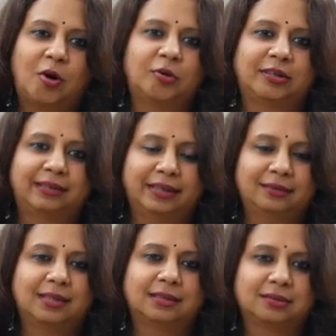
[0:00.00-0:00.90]
out,
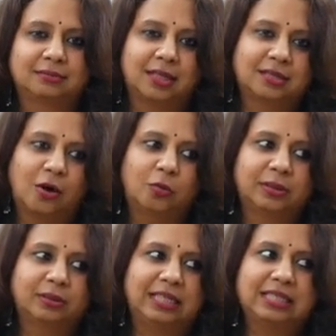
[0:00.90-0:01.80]
right? That's
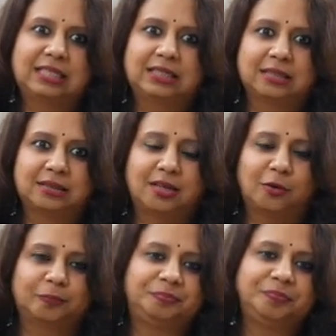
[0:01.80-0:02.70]
how easy it is
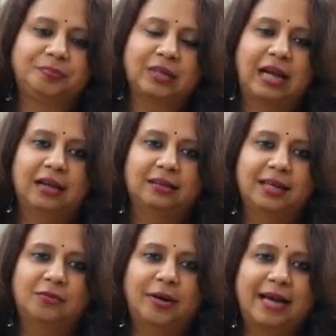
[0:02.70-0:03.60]
now.
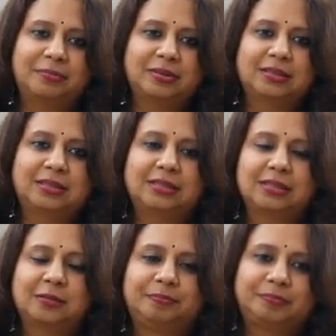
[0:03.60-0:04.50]
Then what happens is,